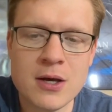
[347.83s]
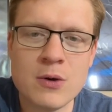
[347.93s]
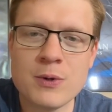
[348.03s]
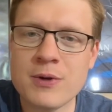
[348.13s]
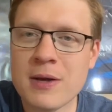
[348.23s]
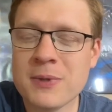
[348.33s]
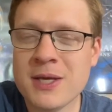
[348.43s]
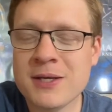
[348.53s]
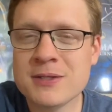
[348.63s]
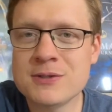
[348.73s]
When you have
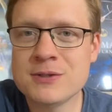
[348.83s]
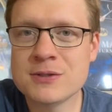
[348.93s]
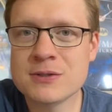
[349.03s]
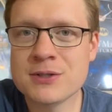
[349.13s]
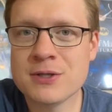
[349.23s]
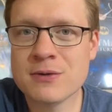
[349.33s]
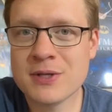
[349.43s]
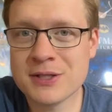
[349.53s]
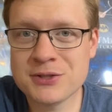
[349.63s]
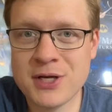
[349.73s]
kids, you know,
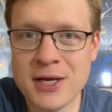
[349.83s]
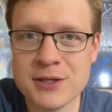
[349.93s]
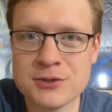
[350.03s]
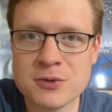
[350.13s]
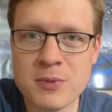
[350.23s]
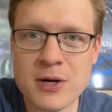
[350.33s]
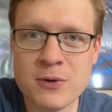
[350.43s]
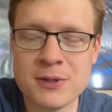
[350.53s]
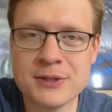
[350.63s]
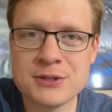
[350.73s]
things change, your
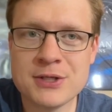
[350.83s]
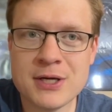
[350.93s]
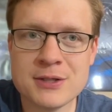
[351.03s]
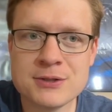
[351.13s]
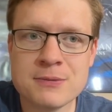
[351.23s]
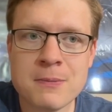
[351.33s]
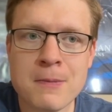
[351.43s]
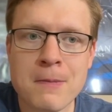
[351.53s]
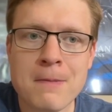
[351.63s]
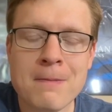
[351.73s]
priorities change.
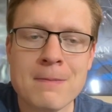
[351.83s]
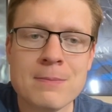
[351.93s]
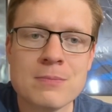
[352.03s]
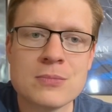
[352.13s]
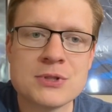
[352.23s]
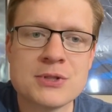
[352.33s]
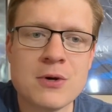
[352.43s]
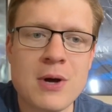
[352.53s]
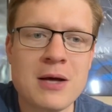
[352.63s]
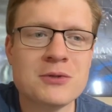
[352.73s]

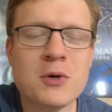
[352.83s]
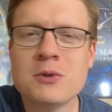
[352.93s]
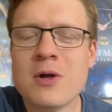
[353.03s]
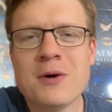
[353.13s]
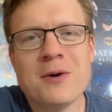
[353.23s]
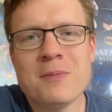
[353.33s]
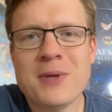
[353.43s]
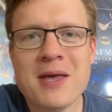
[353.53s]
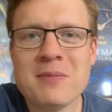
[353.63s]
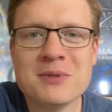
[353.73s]
So I'll no longer
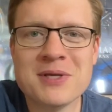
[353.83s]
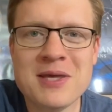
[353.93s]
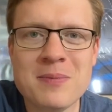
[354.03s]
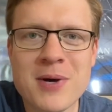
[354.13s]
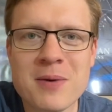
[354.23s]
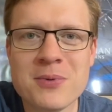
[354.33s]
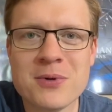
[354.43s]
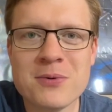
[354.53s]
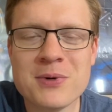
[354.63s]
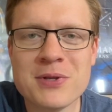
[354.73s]
be able to keep
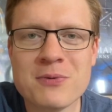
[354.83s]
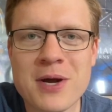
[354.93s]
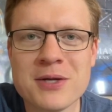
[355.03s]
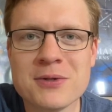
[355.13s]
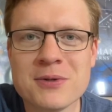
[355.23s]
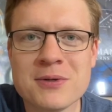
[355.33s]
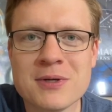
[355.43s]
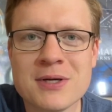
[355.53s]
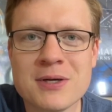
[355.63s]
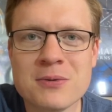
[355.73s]
up with
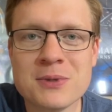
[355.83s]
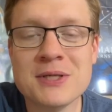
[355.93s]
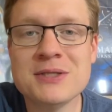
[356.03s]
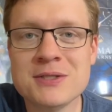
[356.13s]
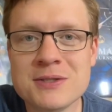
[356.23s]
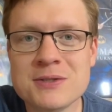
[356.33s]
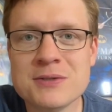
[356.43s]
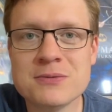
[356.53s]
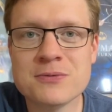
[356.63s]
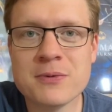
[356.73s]
regular
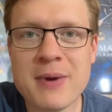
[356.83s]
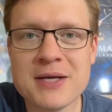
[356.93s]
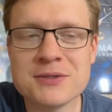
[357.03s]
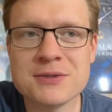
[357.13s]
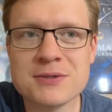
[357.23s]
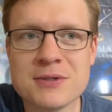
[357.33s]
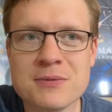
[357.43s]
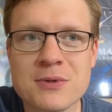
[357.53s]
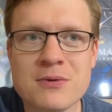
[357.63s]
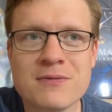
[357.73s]
releases for Masters of
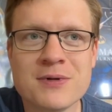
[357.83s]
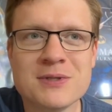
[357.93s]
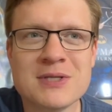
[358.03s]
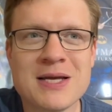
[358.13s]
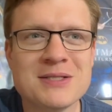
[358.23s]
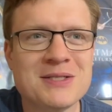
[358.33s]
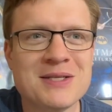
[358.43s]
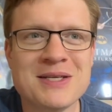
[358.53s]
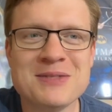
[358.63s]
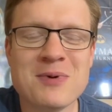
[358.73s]
the Universe.
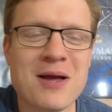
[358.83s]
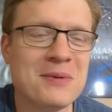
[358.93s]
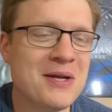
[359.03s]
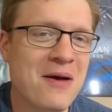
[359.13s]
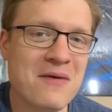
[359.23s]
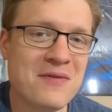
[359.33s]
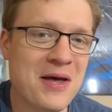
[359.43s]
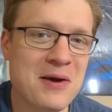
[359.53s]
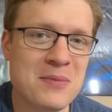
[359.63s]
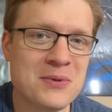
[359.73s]
It's probably not
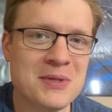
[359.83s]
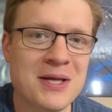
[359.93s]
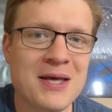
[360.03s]
viable.